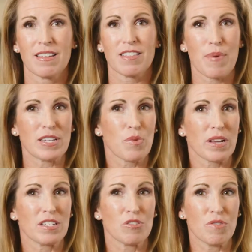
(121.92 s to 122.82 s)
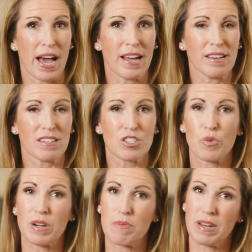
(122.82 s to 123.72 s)
The best way to do that is
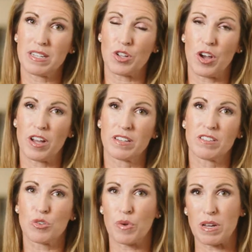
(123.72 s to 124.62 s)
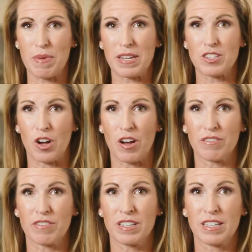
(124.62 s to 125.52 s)
20 minutes on, 20 minutes
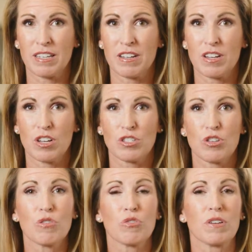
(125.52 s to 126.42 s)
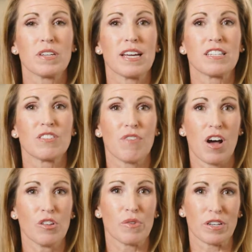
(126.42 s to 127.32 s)
off. 2 to 3 days
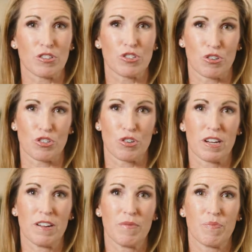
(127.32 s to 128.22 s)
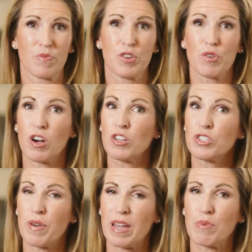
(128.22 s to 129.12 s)
following your surgery, you are
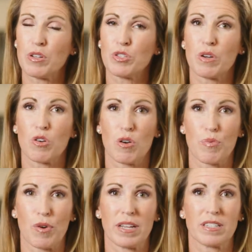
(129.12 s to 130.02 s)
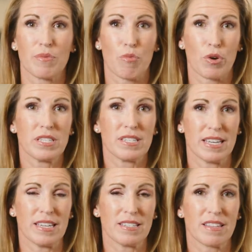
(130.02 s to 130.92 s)
also able to incorporate some moist
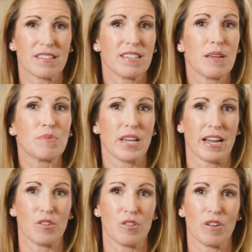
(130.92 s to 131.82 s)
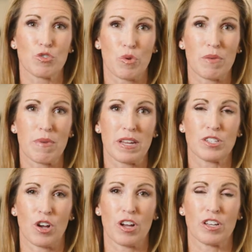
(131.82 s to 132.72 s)
heat in the same cycle of 20
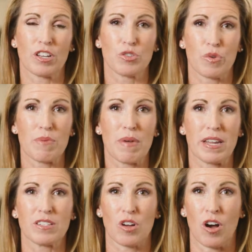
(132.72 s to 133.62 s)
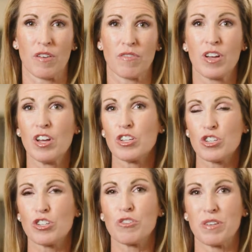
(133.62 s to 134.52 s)
minutes on, 20 minutes off,
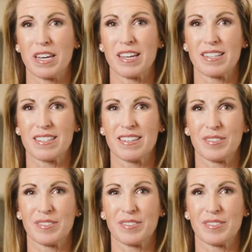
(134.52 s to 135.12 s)
should you need it.